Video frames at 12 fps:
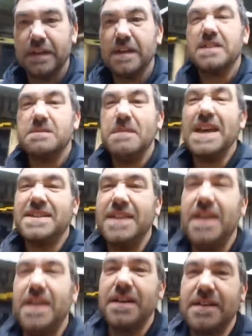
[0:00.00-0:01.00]
It's
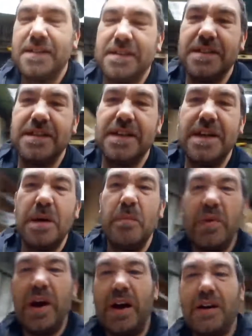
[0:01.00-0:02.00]
messy,
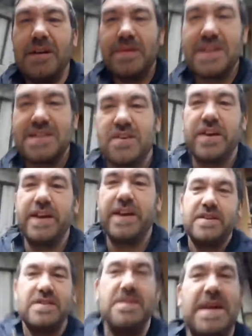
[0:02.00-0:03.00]
but I'm excited
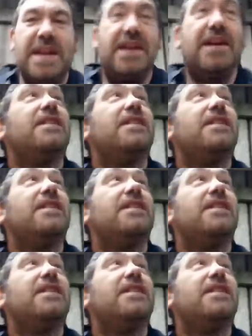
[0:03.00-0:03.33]
because I'm in it and